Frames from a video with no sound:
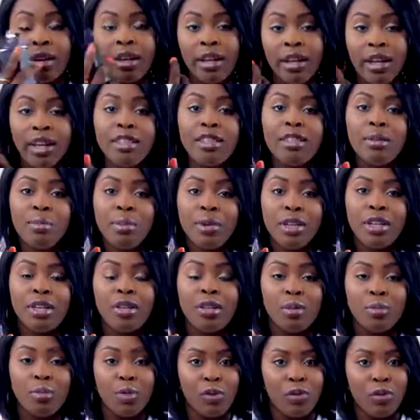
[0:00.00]
it's a pretty
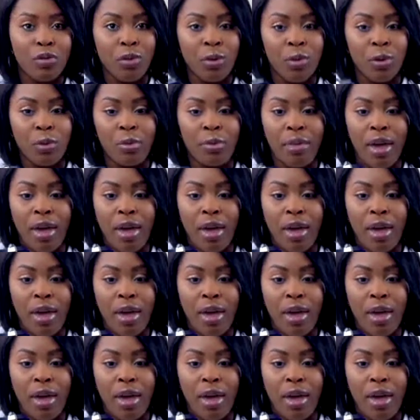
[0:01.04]
good perfume.